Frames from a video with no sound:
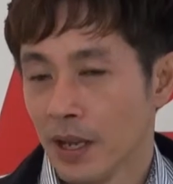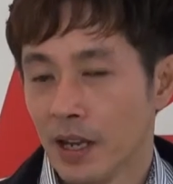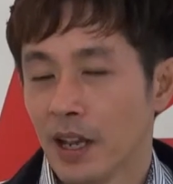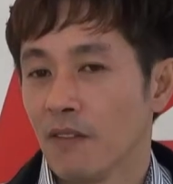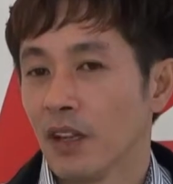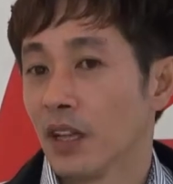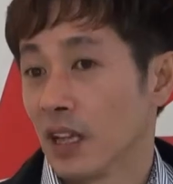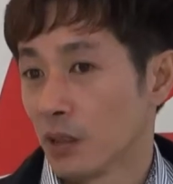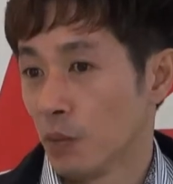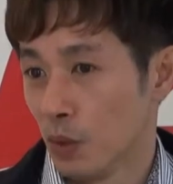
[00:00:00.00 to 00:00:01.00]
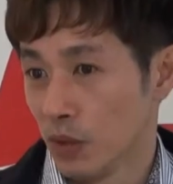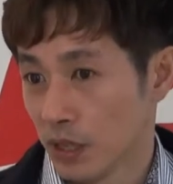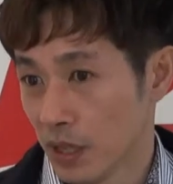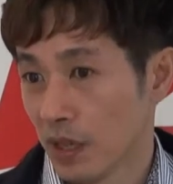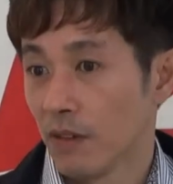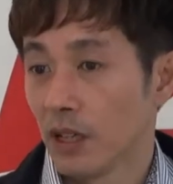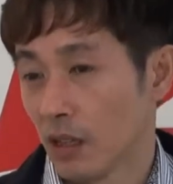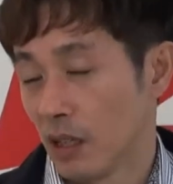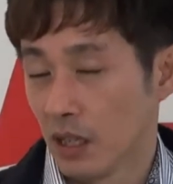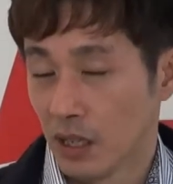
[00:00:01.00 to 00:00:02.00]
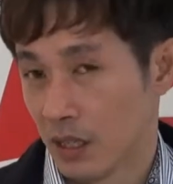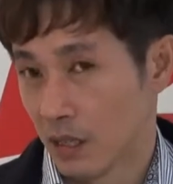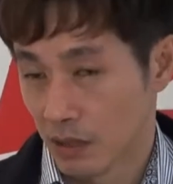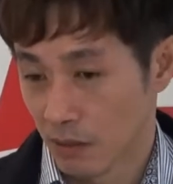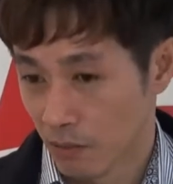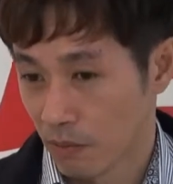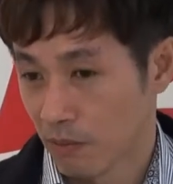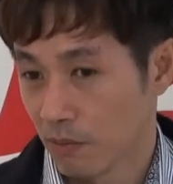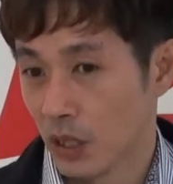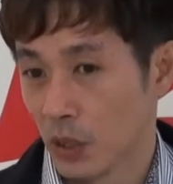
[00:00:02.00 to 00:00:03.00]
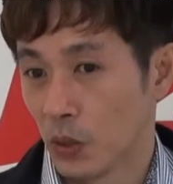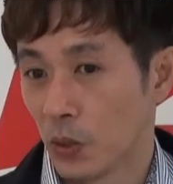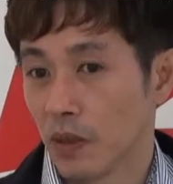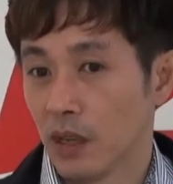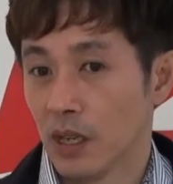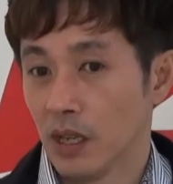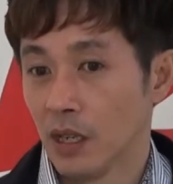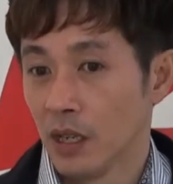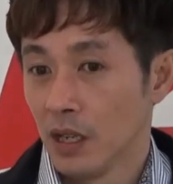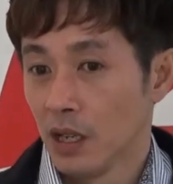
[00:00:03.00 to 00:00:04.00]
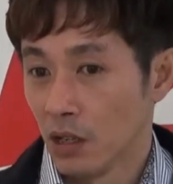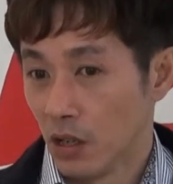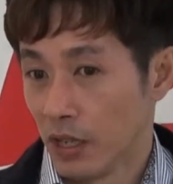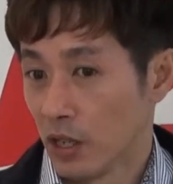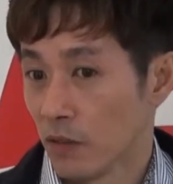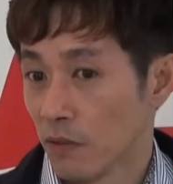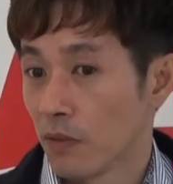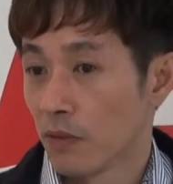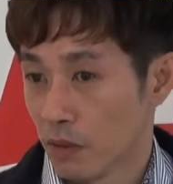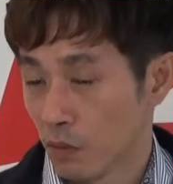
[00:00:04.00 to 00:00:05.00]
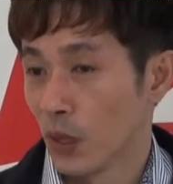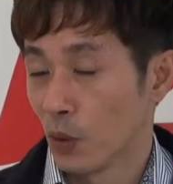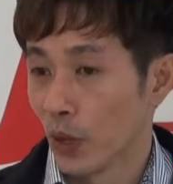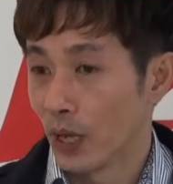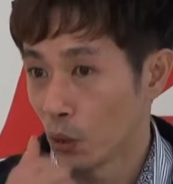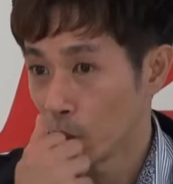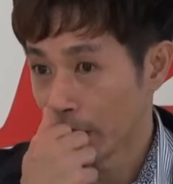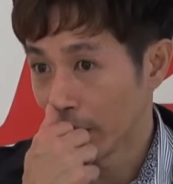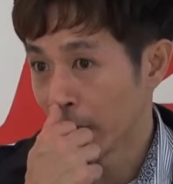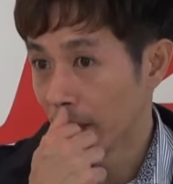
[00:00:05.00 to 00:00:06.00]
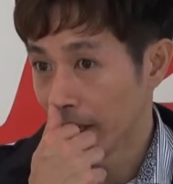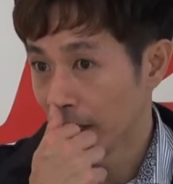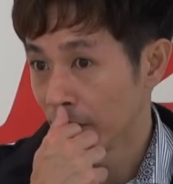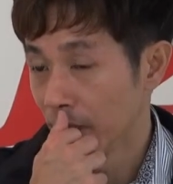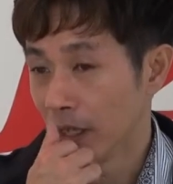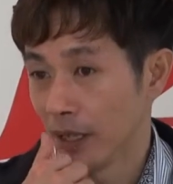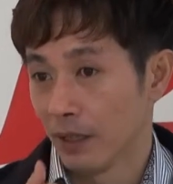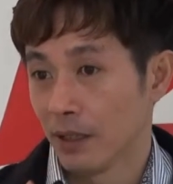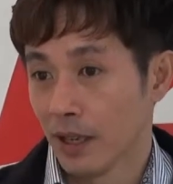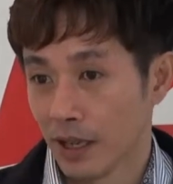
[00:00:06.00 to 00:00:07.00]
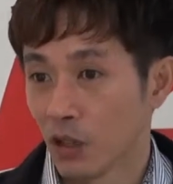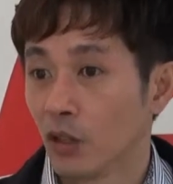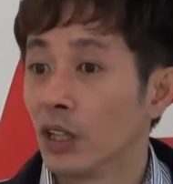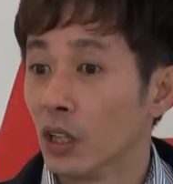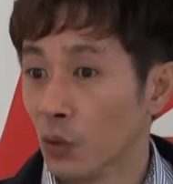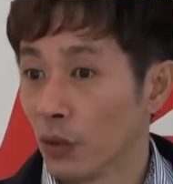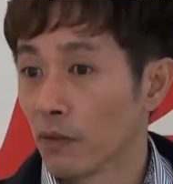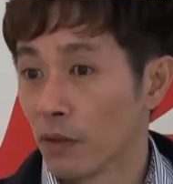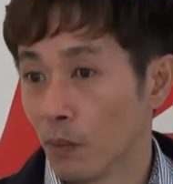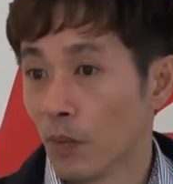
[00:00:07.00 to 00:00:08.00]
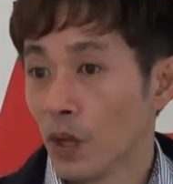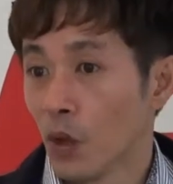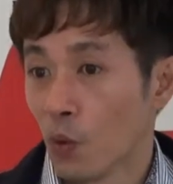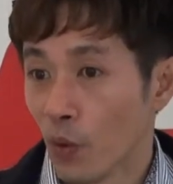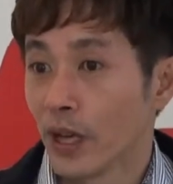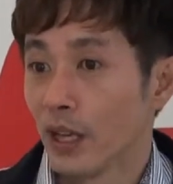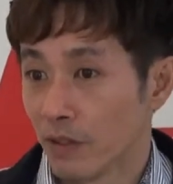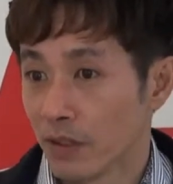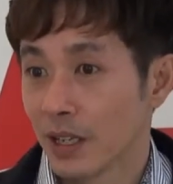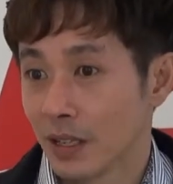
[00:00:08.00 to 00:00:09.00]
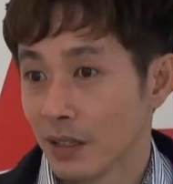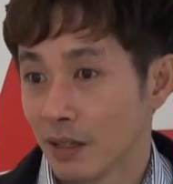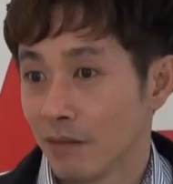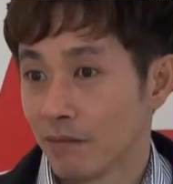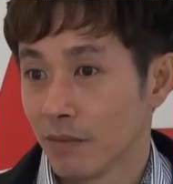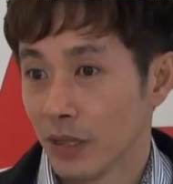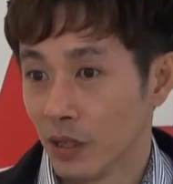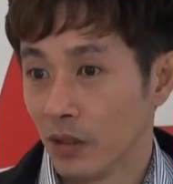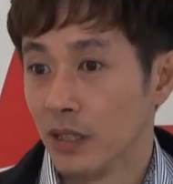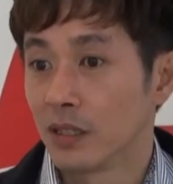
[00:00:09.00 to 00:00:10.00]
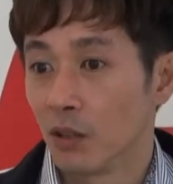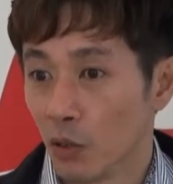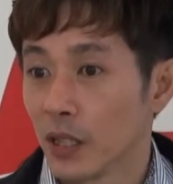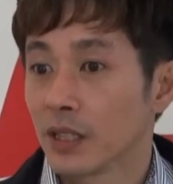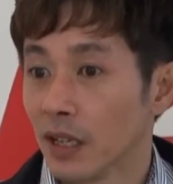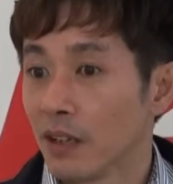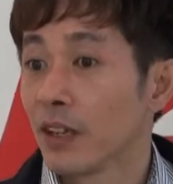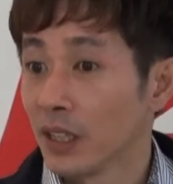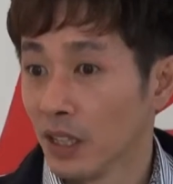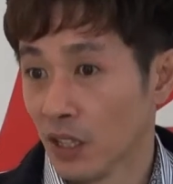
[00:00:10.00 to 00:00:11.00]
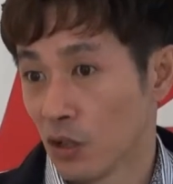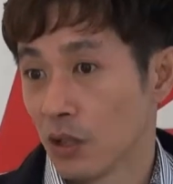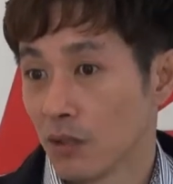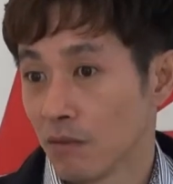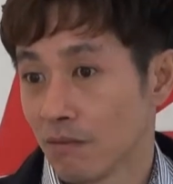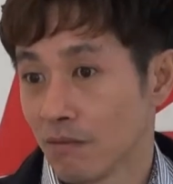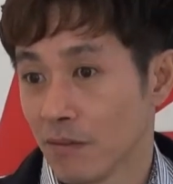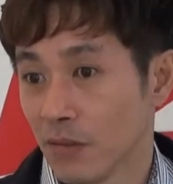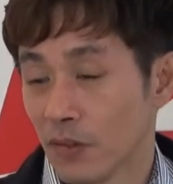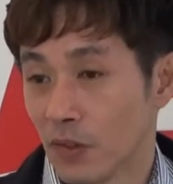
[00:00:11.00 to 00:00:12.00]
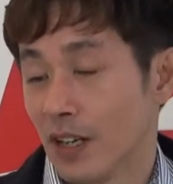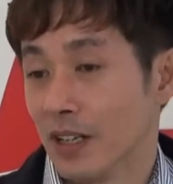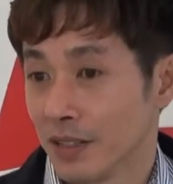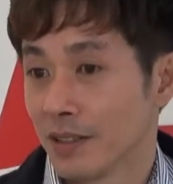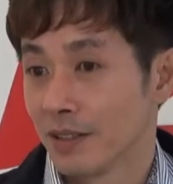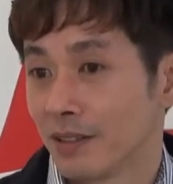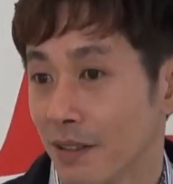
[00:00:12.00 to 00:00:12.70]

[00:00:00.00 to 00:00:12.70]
and having the experience and having the the knowledge what we are doing at the end of the day, and continuing from where they have started, is always an advantage for us.